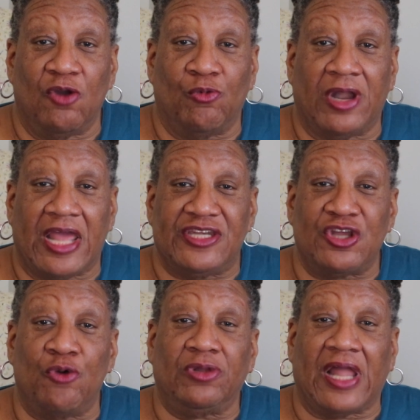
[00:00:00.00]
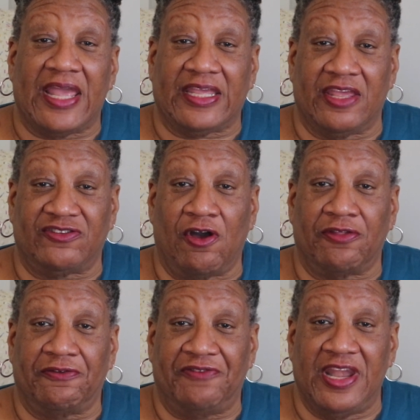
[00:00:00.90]
What I don't like is all
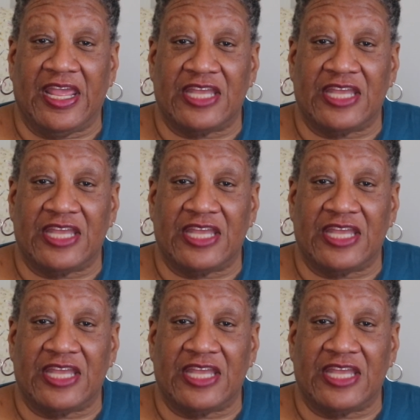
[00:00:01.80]
the fitting